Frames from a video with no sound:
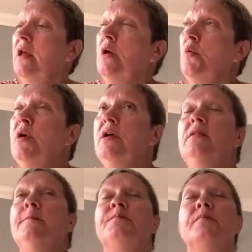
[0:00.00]

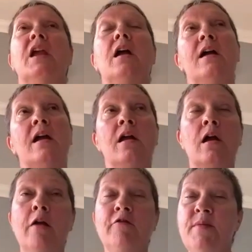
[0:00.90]
well,
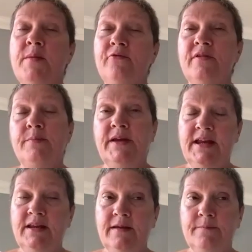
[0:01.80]
I remember in the
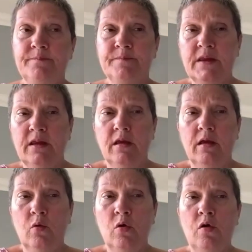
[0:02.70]
beginning,
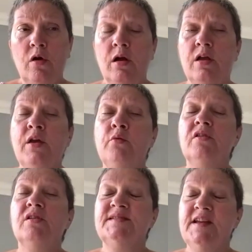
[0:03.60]
there were
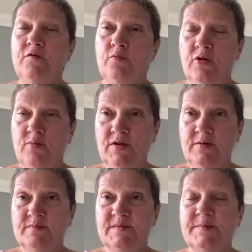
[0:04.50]
several
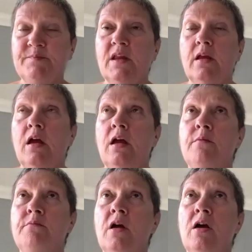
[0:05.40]
problems.
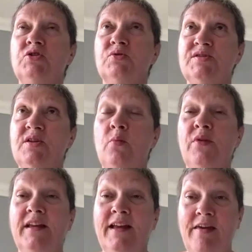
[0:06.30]
Um, I shall start with
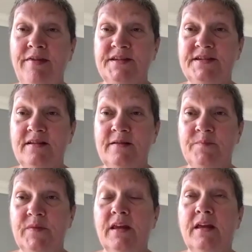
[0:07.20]
the catheter.
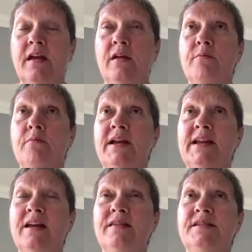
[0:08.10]
Um, my
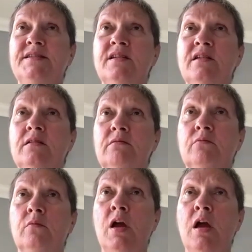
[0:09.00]
catheter,
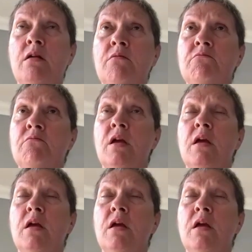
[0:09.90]
um,